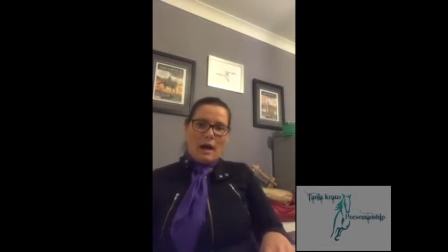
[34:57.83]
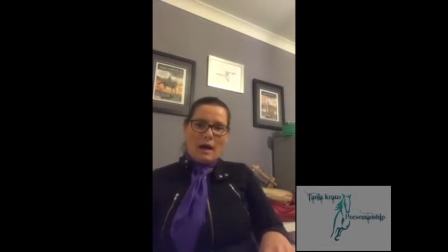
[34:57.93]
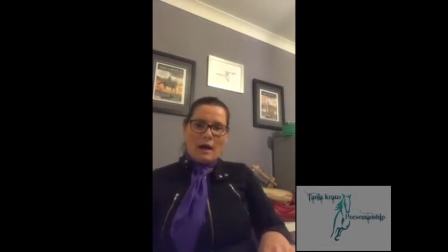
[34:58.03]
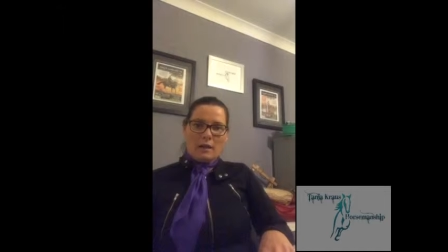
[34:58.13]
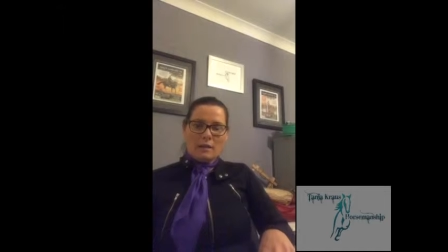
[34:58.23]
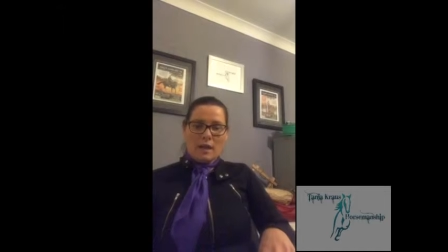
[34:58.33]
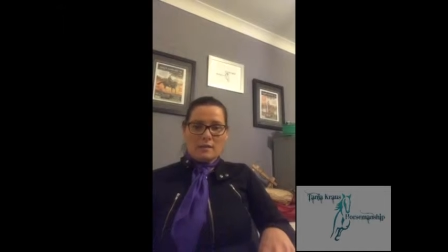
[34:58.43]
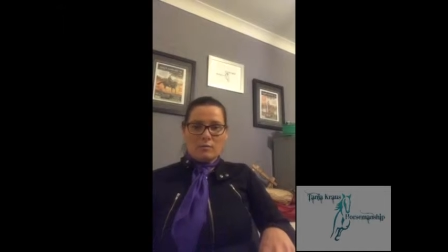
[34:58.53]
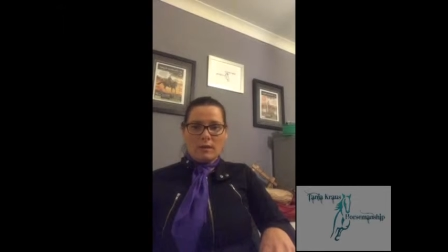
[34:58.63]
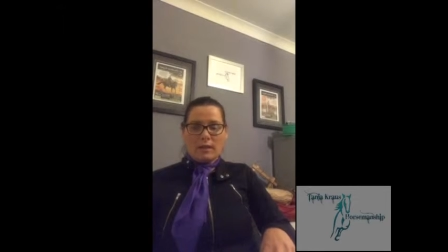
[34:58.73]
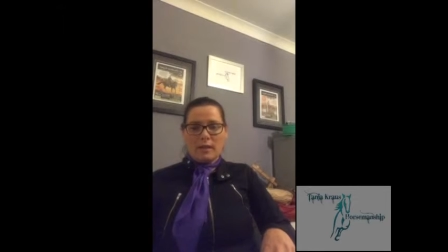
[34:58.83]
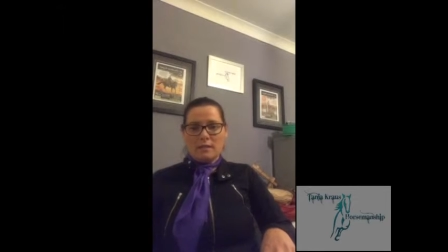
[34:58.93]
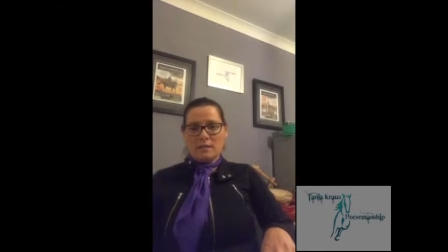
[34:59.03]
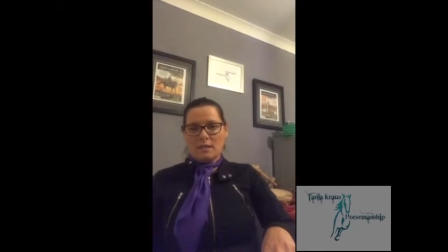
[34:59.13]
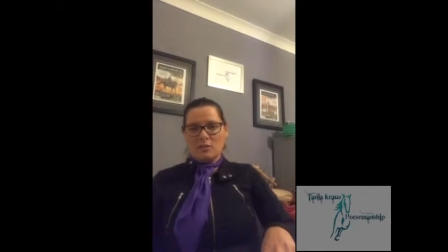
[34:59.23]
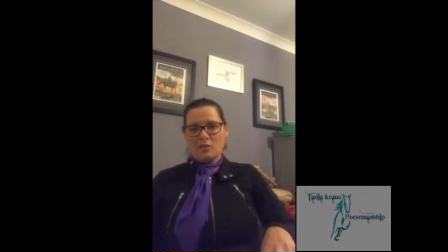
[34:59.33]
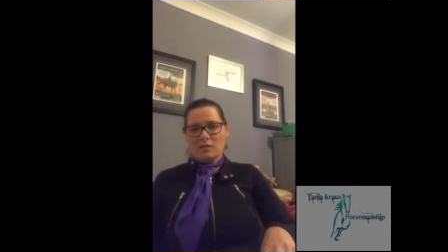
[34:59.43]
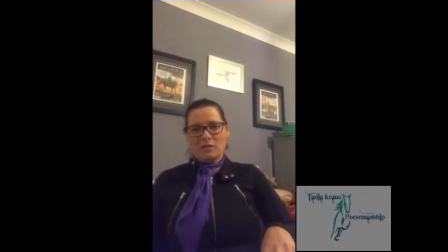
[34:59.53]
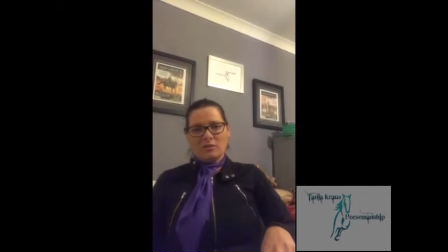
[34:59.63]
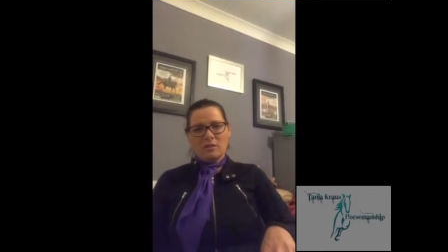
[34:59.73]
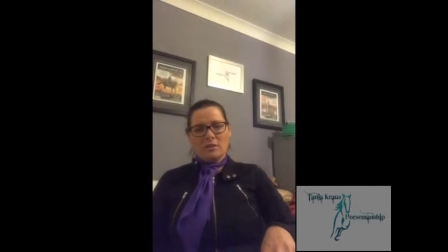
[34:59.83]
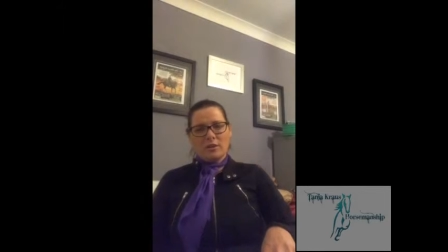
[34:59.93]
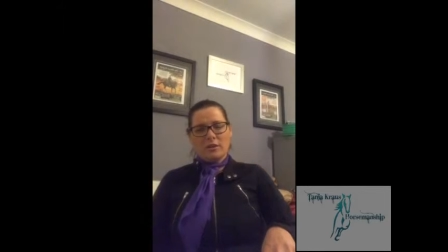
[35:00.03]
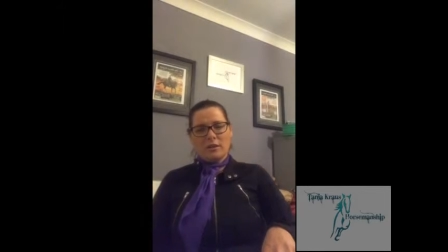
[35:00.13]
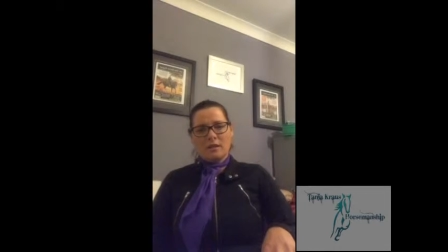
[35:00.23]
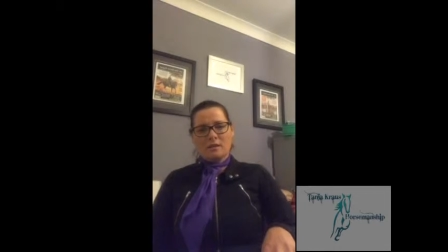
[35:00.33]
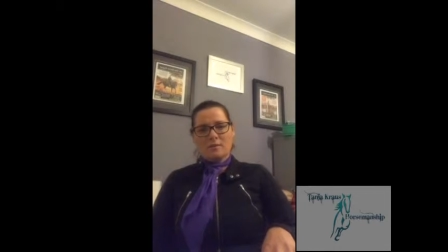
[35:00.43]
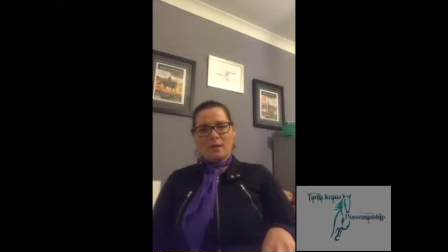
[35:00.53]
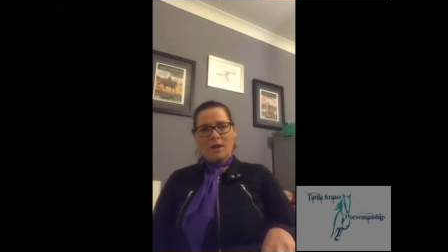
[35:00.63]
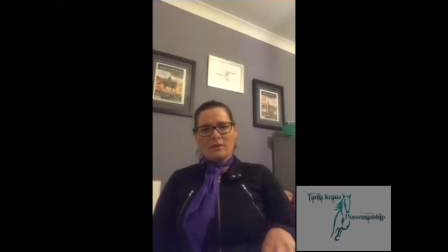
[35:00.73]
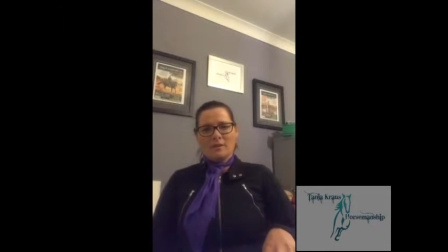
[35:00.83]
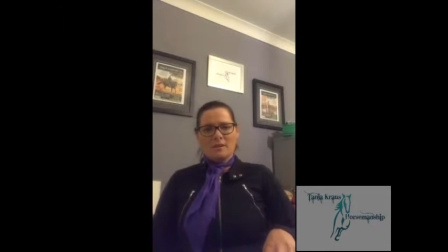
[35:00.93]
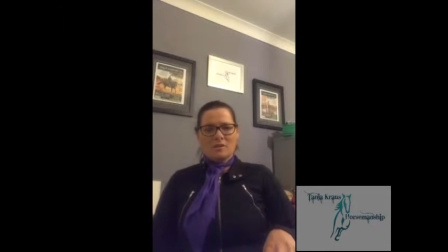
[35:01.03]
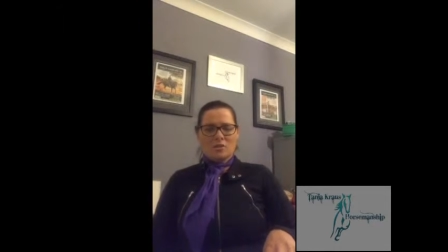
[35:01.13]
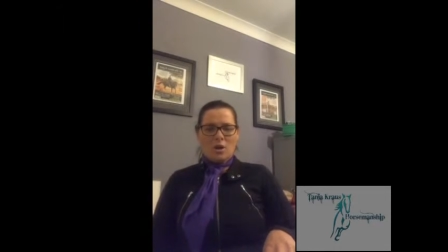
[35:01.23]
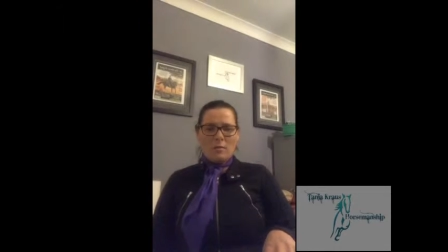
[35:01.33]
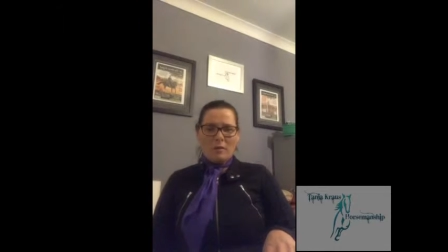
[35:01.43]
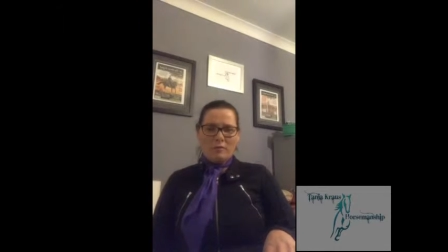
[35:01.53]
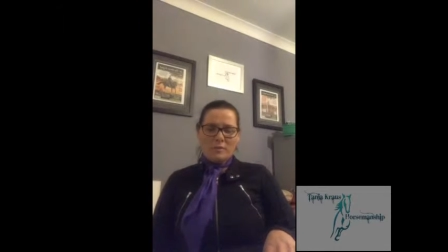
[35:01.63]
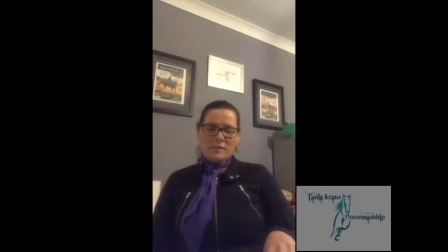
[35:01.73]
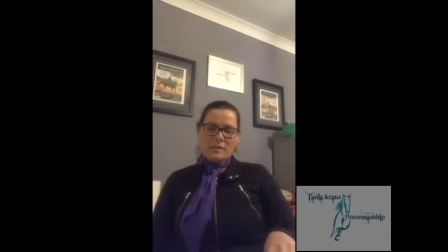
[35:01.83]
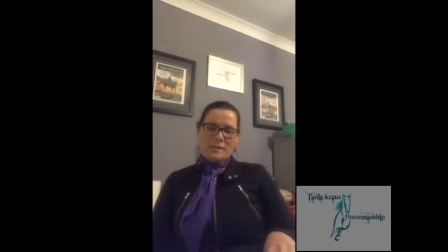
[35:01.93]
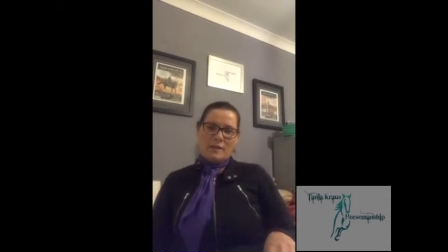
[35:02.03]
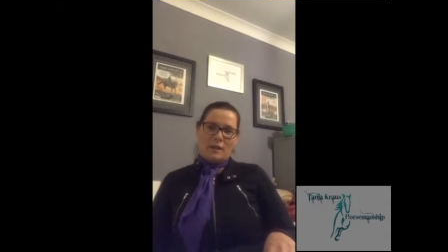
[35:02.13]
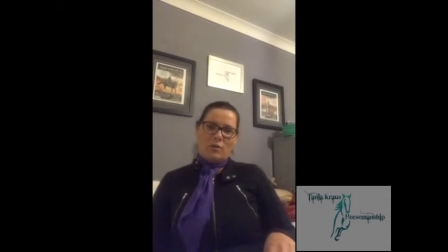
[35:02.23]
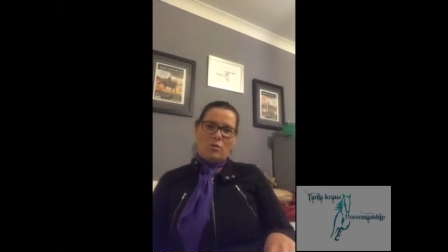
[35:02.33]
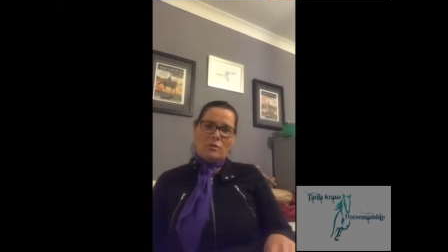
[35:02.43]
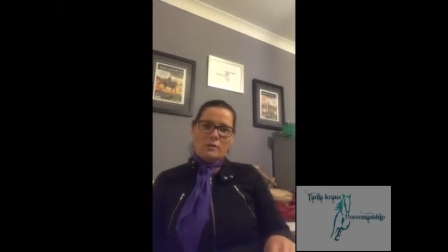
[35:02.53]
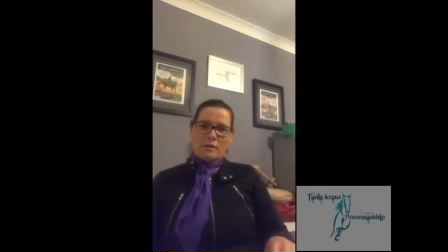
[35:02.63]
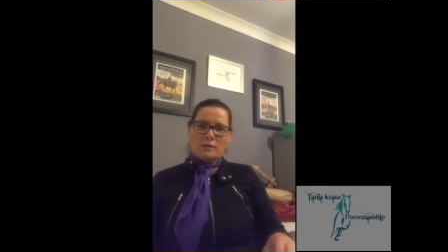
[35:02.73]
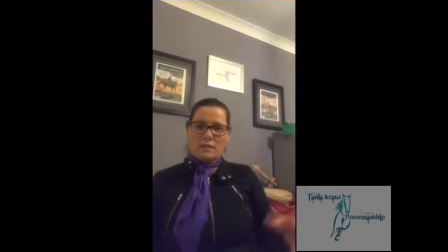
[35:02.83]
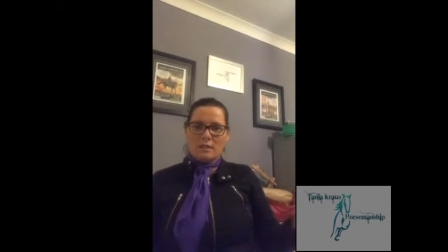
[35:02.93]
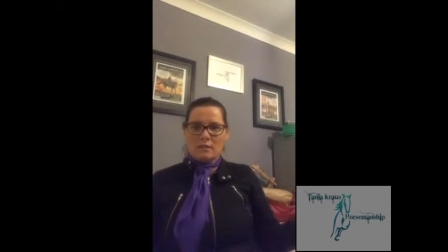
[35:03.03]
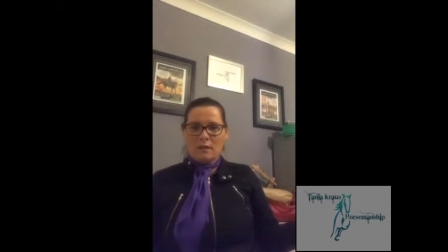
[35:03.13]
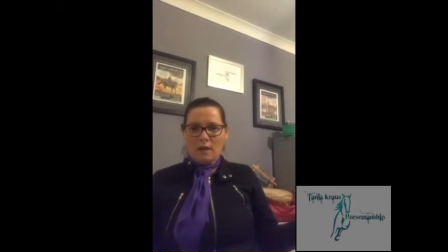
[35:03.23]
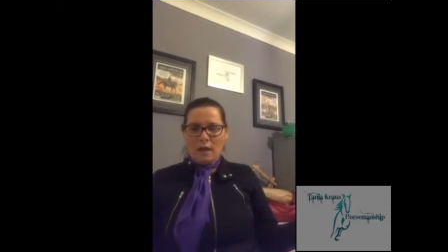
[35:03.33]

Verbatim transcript: last weekend in New Zealand, I think it's about the 6th time I've presented that course. I did it